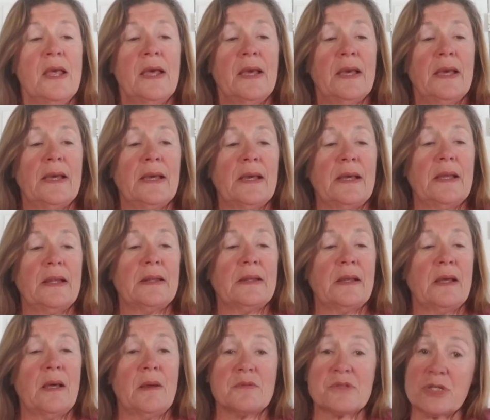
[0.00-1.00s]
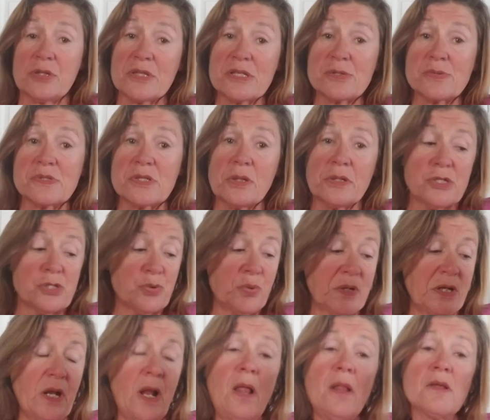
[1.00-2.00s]
And um, so this was only
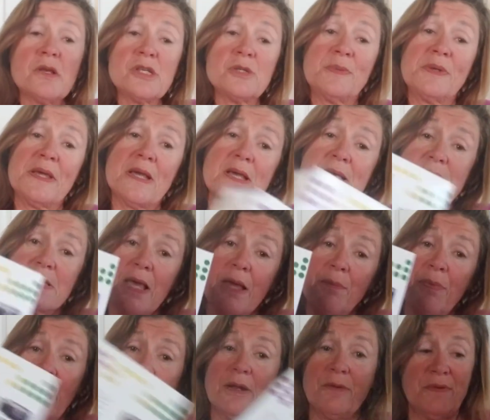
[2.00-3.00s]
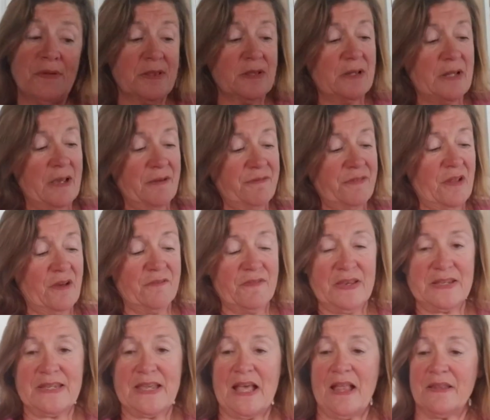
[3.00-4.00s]
twenty dollars because I bought it with the Lifelong
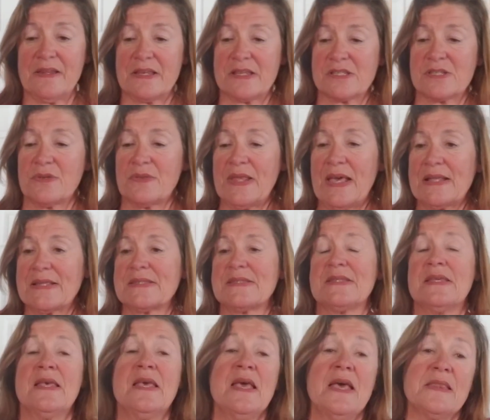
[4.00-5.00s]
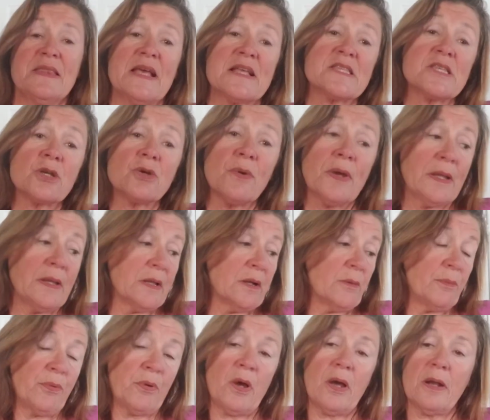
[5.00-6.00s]
Vitality. So that's, that's a great
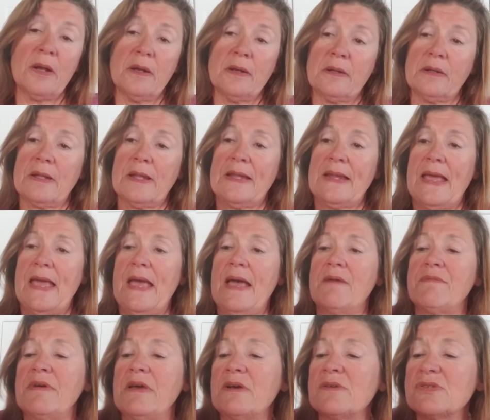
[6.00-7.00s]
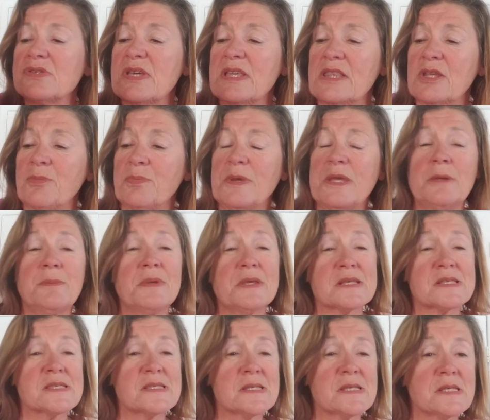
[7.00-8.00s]
little product to have. I also get their P B
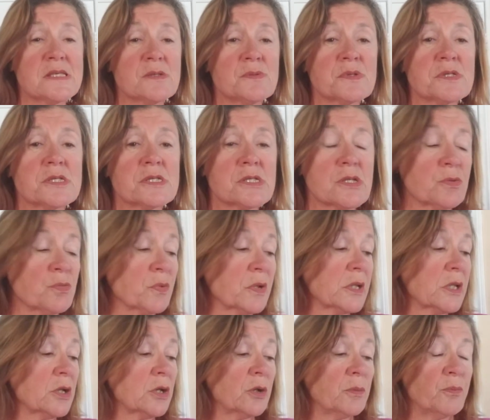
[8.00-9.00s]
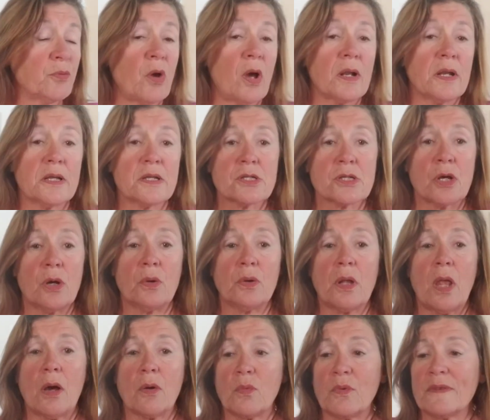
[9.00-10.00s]
Assist, which is a really good product to go
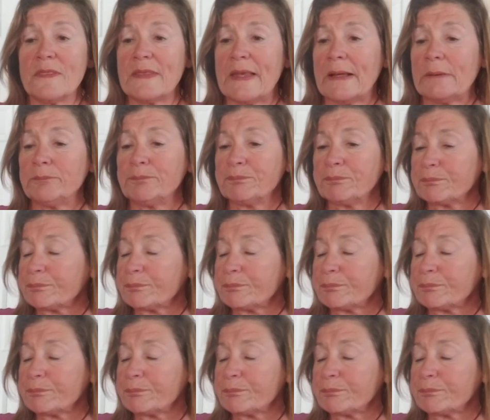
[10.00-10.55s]
along with that.